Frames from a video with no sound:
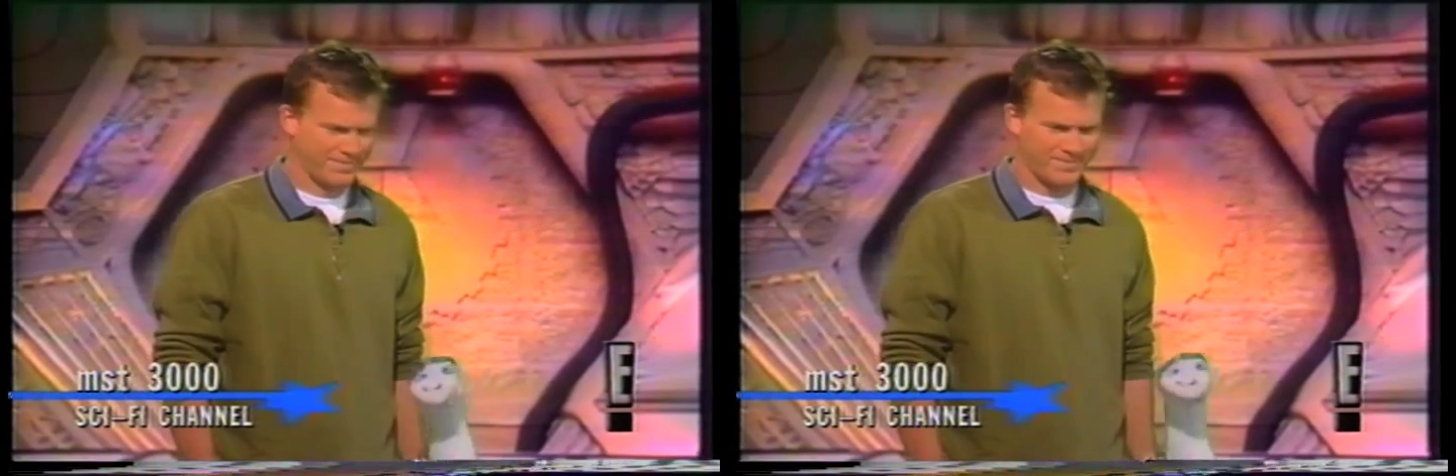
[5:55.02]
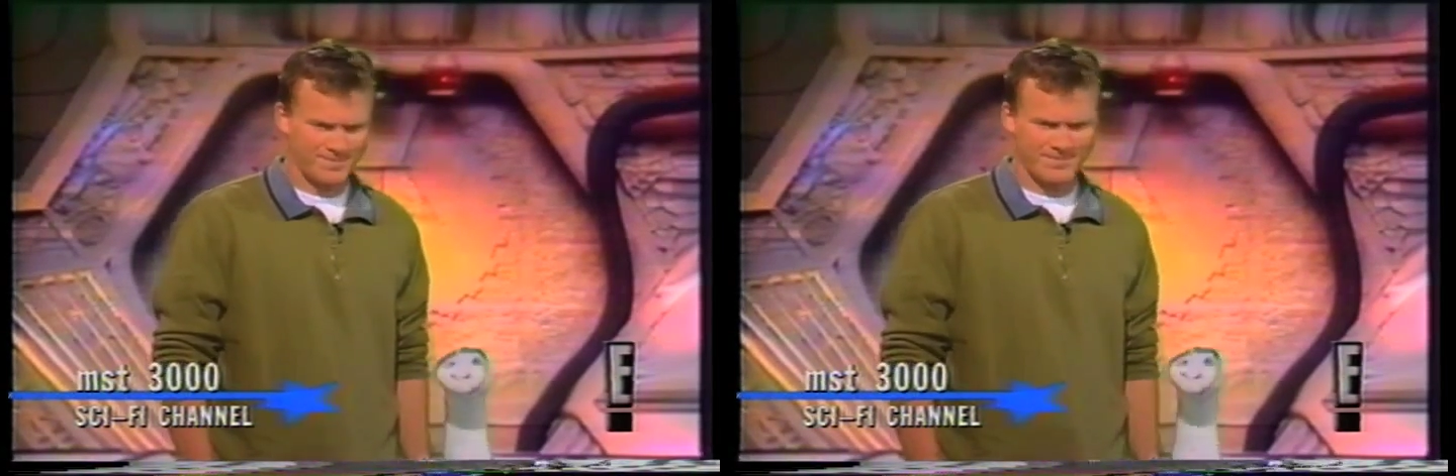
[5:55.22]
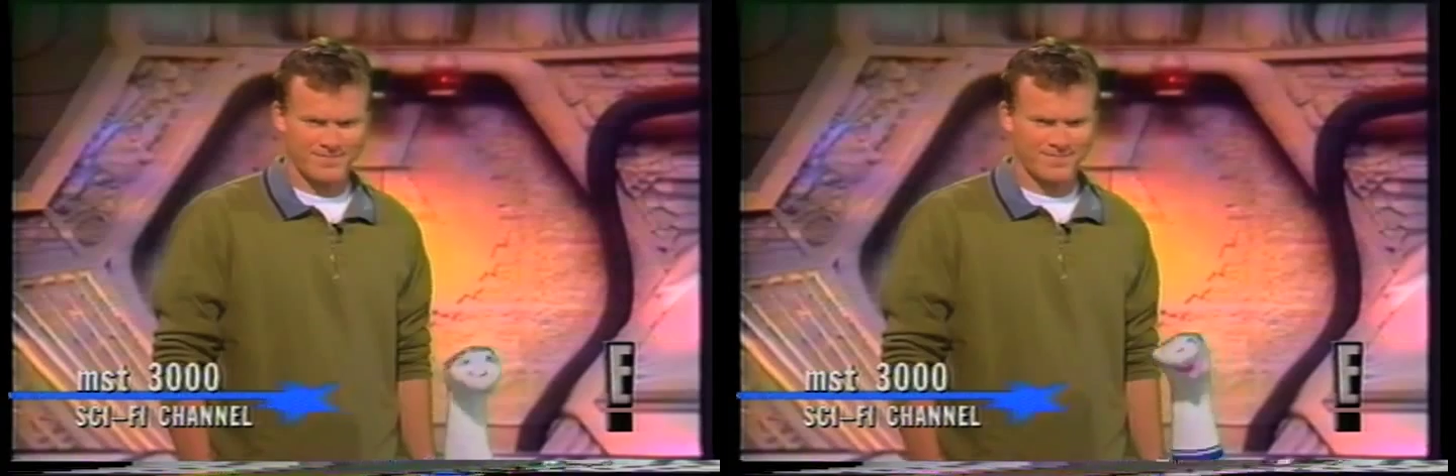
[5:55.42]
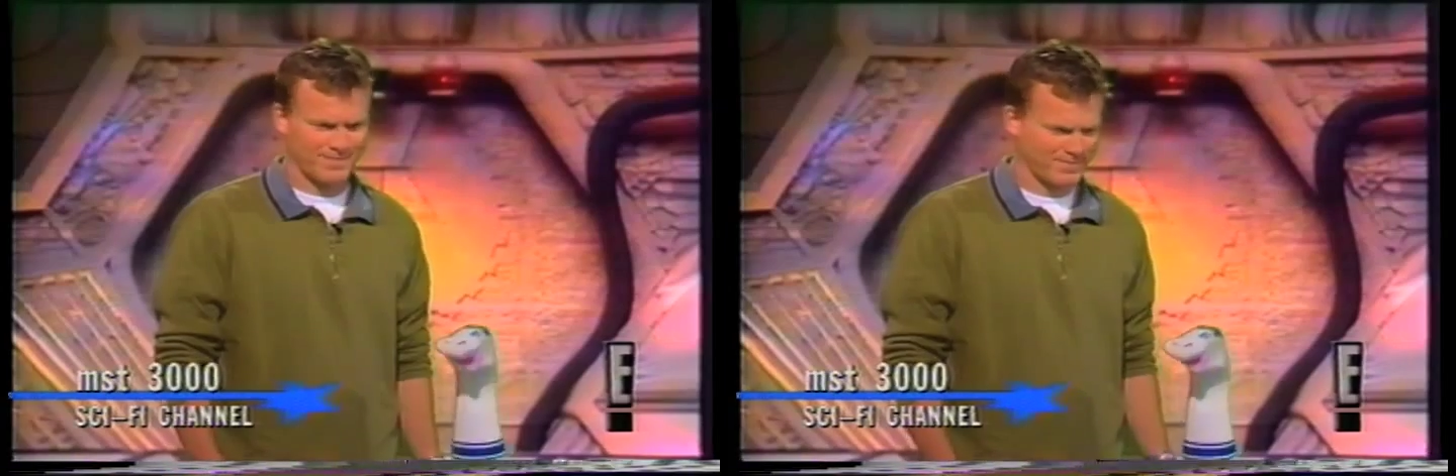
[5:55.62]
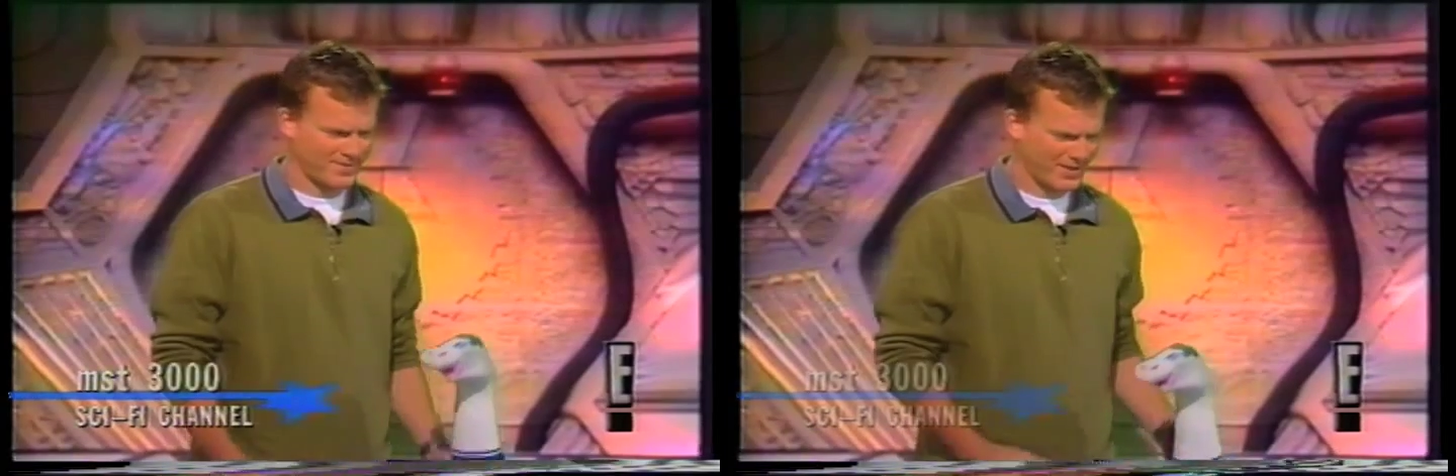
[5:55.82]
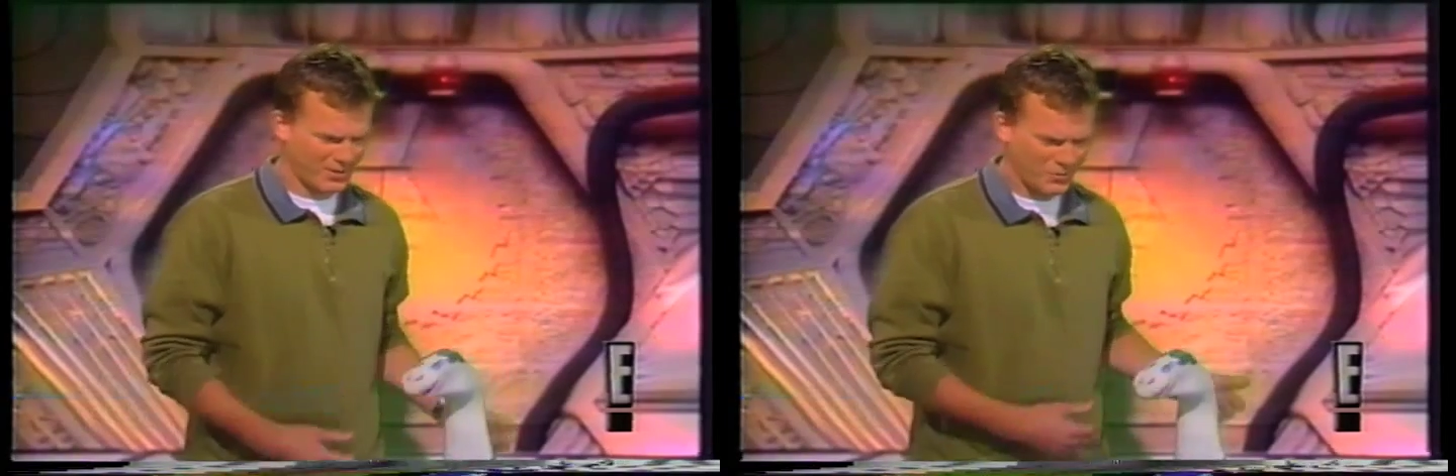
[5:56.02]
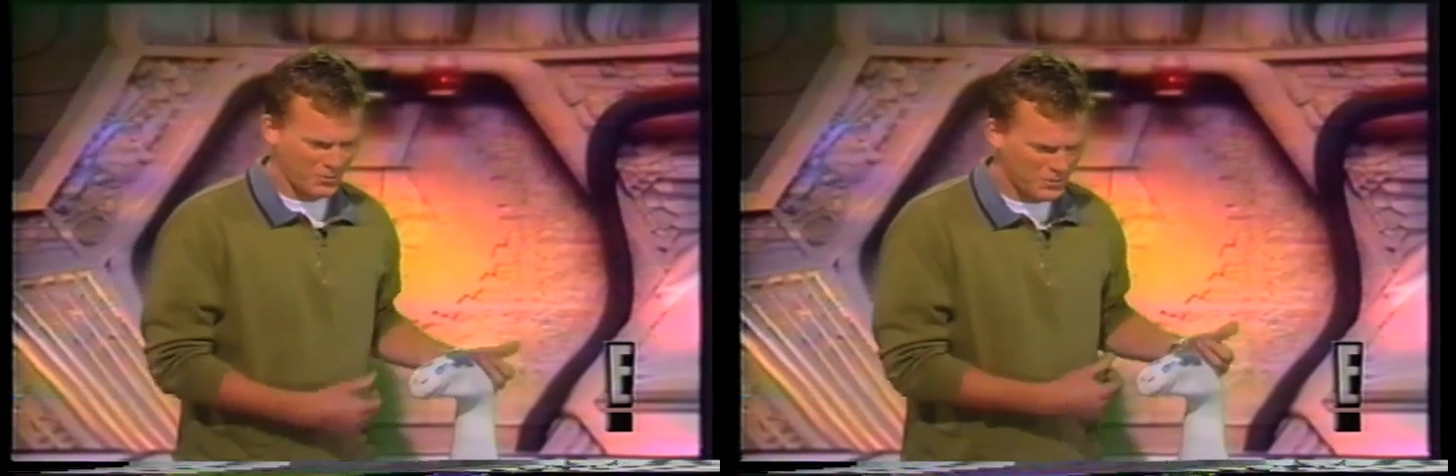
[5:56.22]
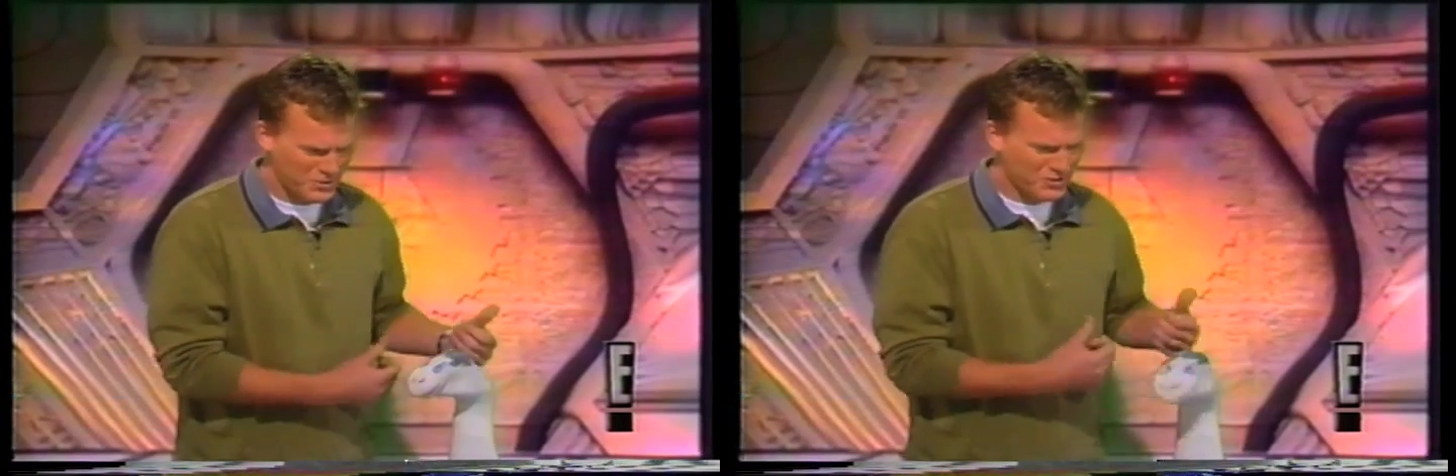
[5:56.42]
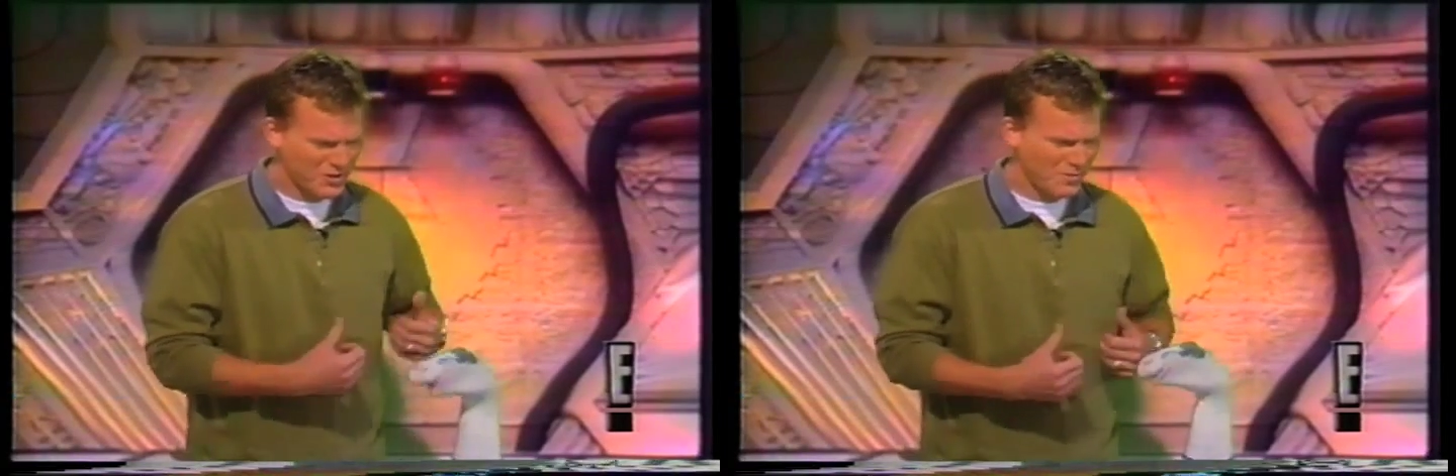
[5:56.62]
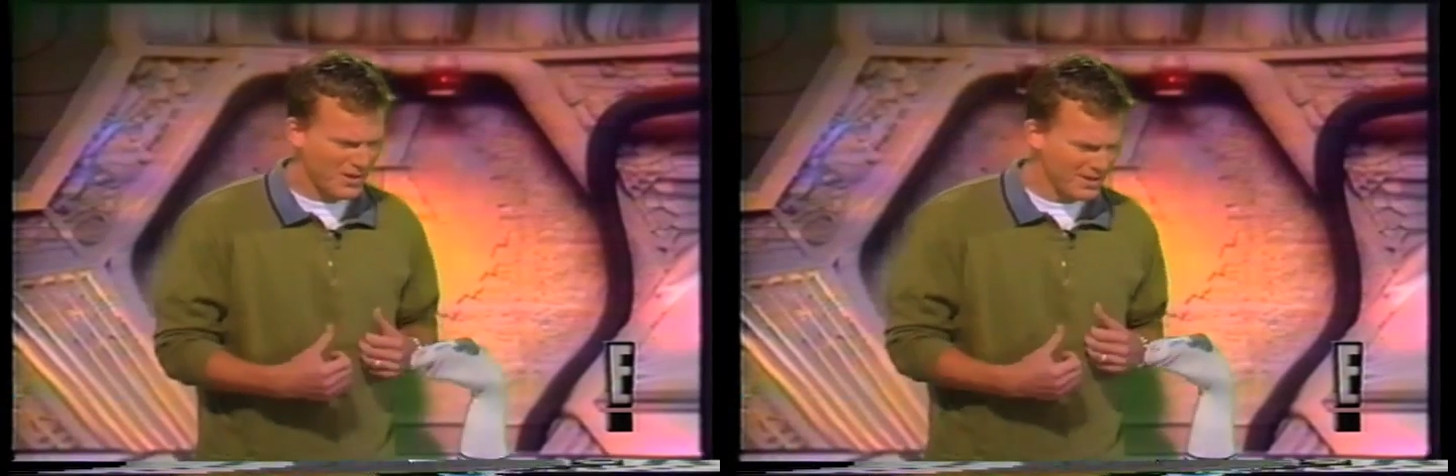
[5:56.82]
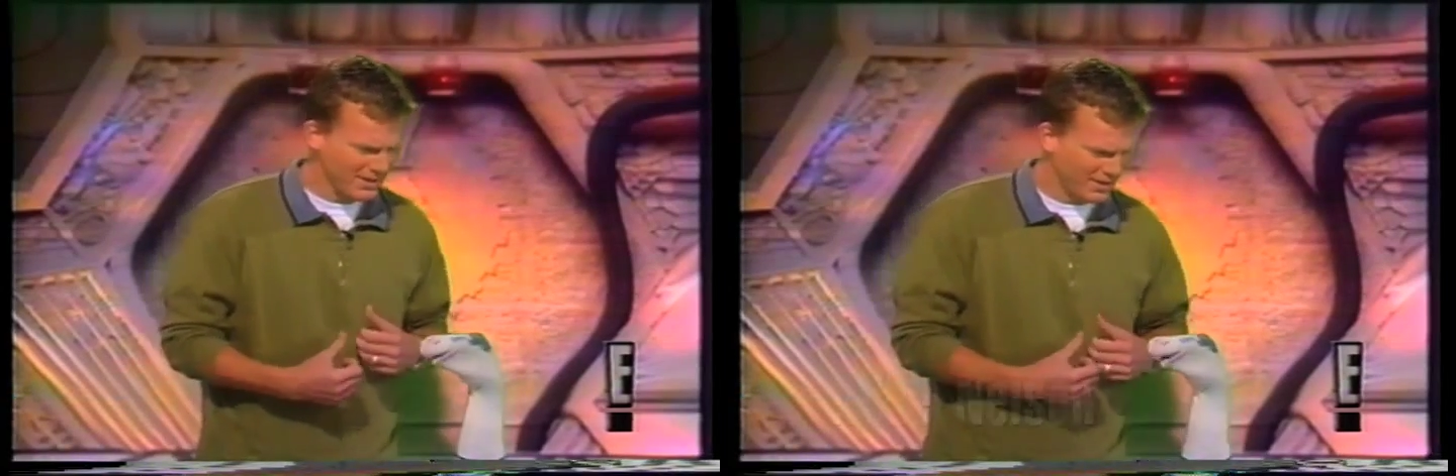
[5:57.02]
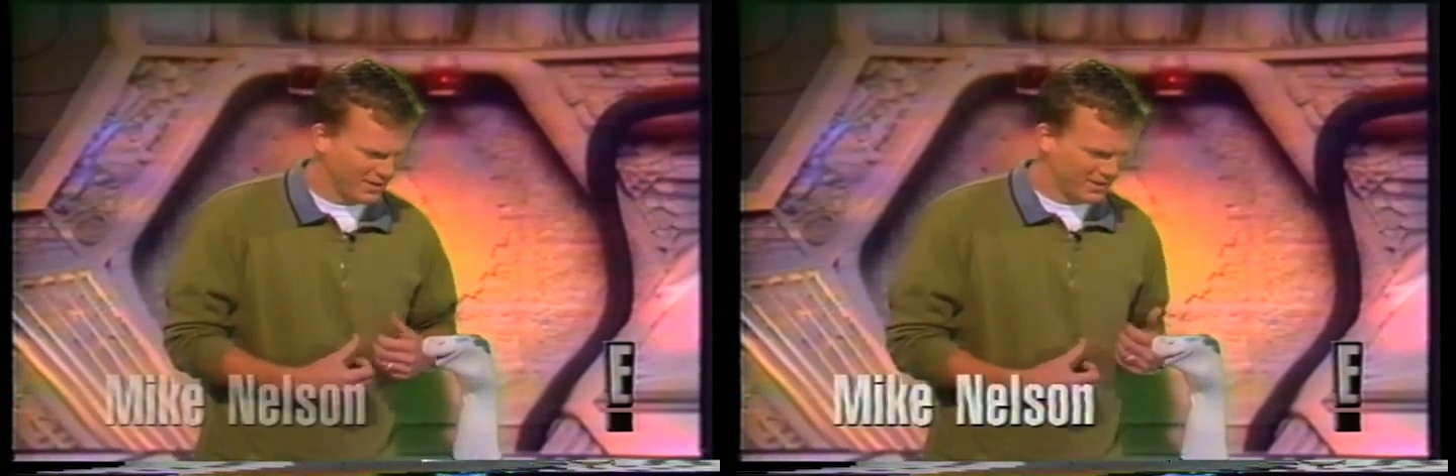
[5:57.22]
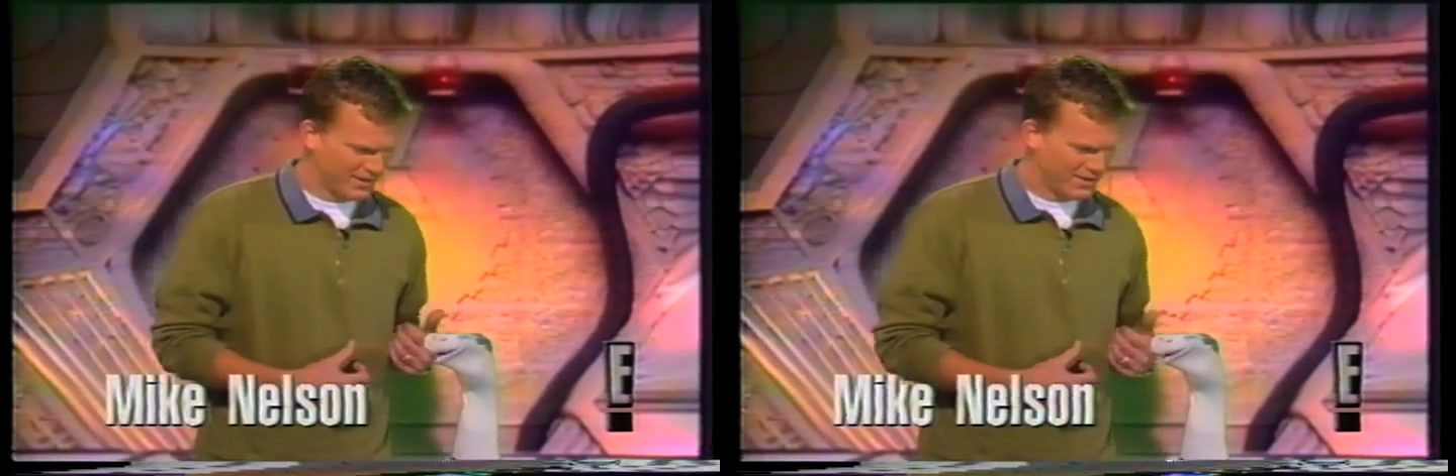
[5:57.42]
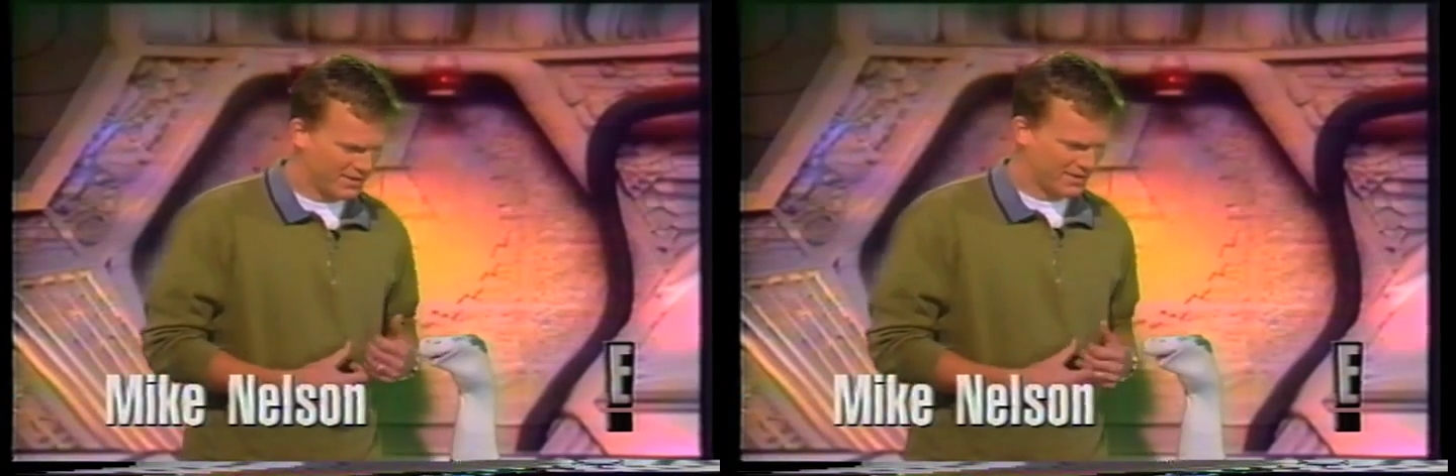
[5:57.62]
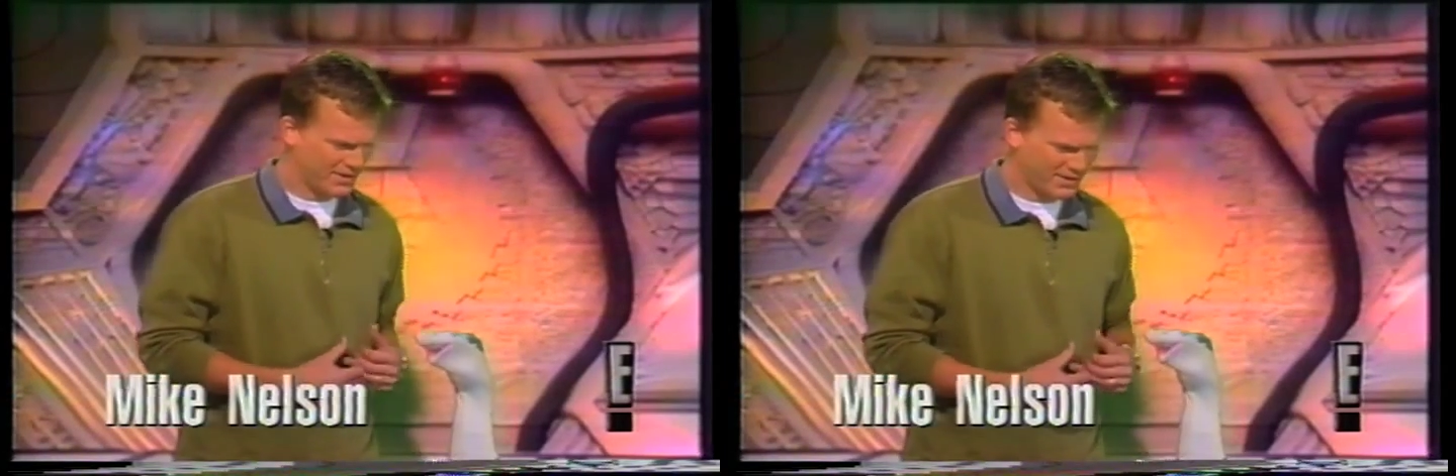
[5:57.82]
not any chicks? Mystery Science Theater